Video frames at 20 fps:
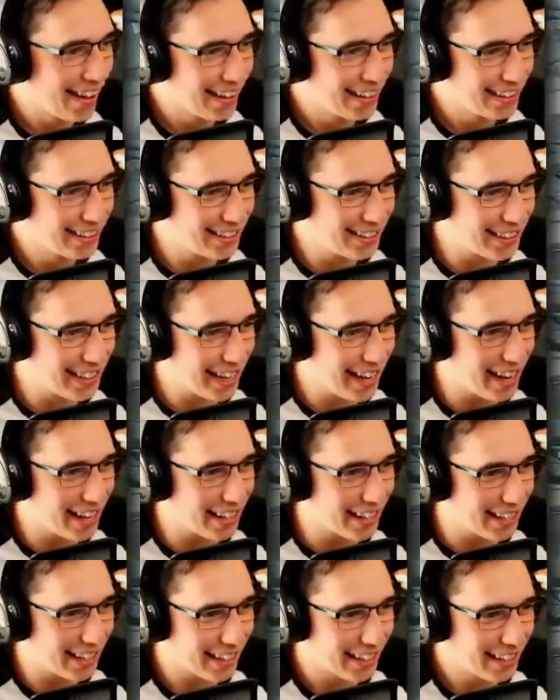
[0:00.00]
Sick!
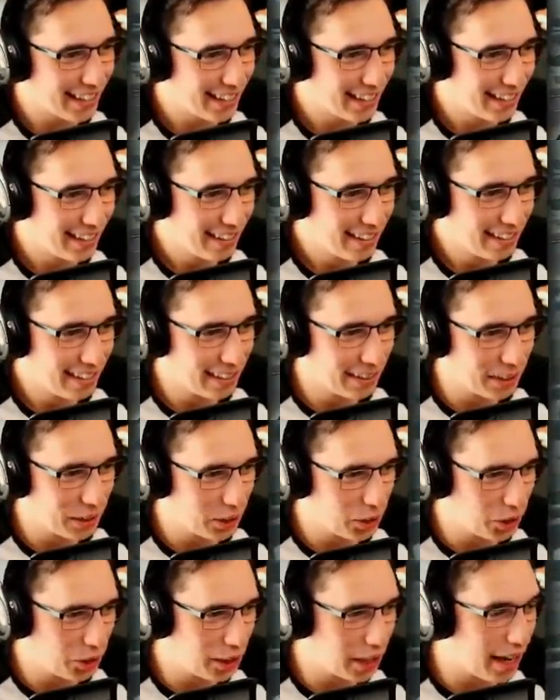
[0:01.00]
This is
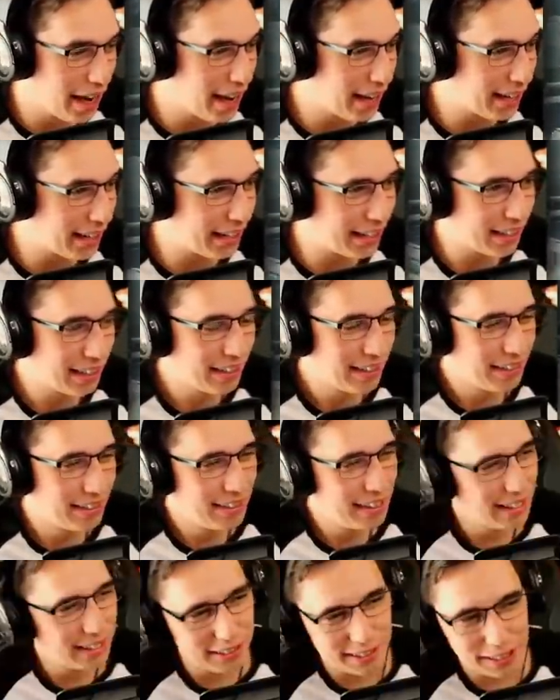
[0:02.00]
sick!
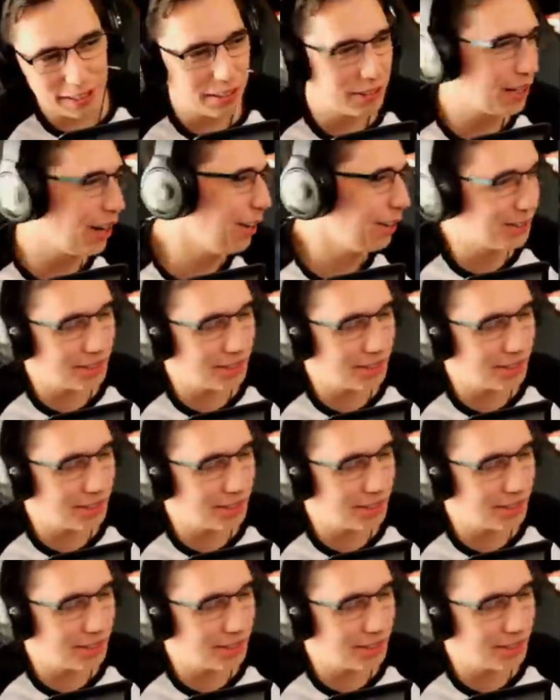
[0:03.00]
This is so